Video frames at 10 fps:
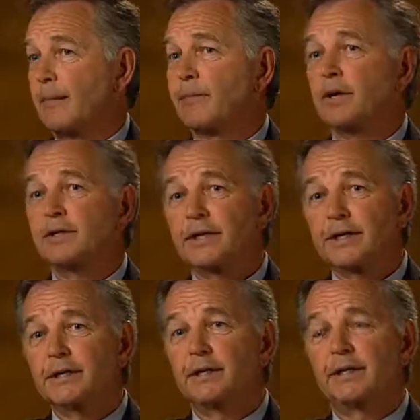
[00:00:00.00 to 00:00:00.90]

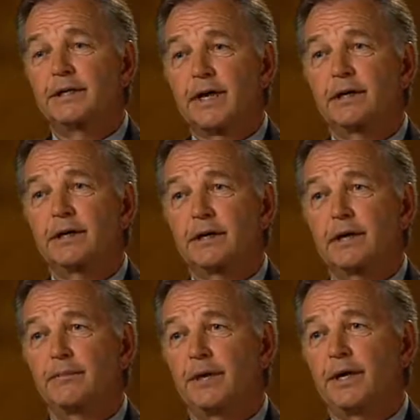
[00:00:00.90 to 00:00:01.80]
Particularly deadly
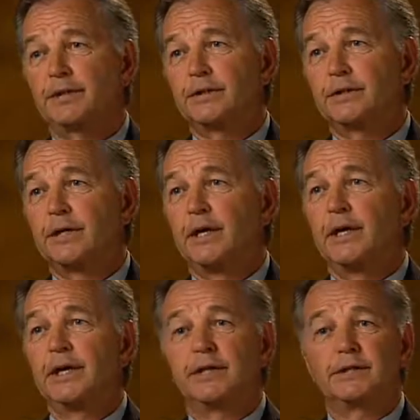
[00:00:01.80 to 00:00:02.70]
combination
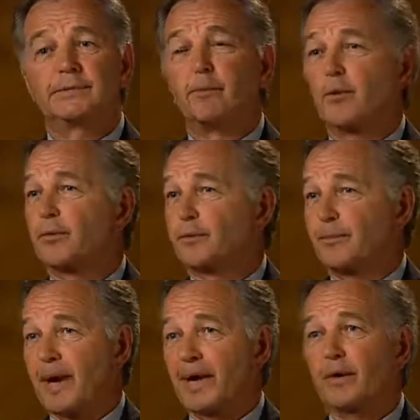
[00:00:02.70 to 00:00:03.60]
is both
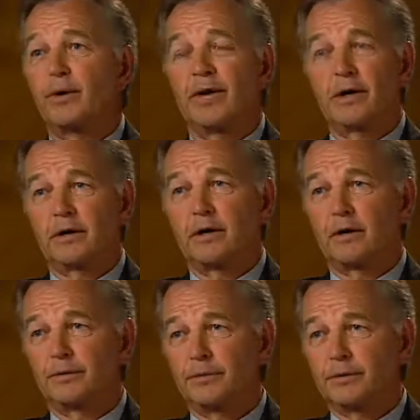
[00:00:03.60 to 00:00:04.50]
tobacco and
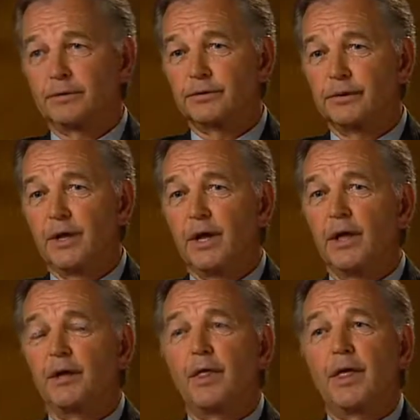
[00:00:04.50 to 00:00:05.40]
alcohol abuse.
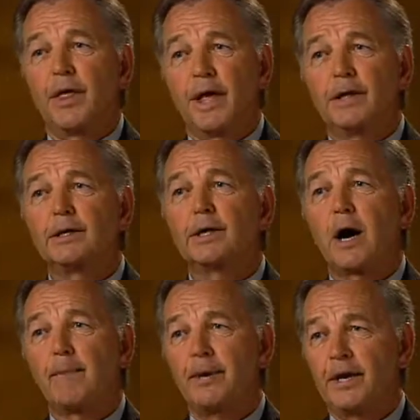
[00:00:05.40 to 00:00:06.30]
In
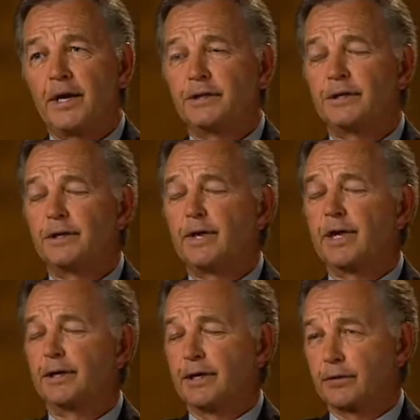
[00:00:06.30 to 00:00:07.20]
combination,
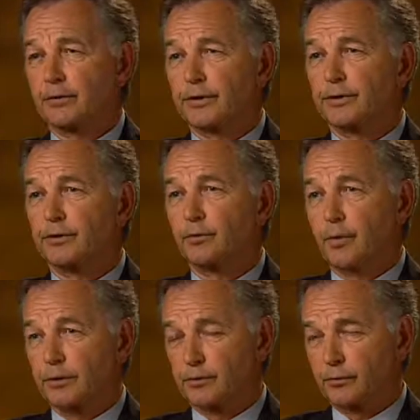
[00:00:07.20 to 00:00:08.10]
it increases
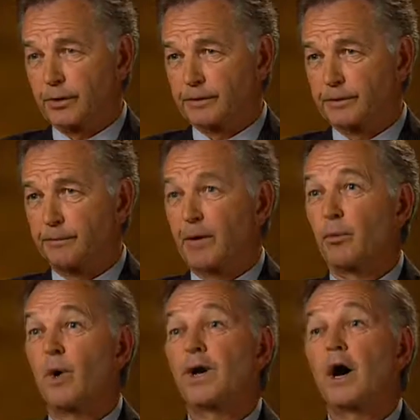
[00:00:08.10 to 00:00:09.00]
one's risk by
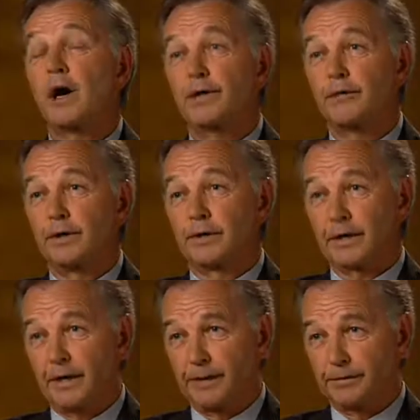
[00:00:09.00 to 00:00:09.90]
100
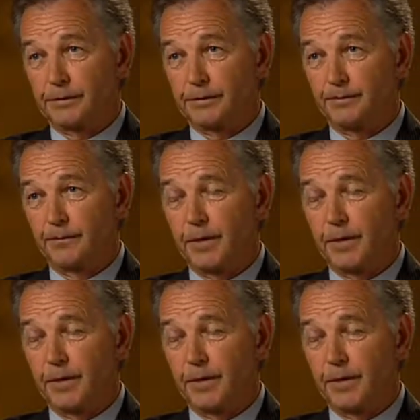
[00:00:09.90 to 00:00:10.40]
times.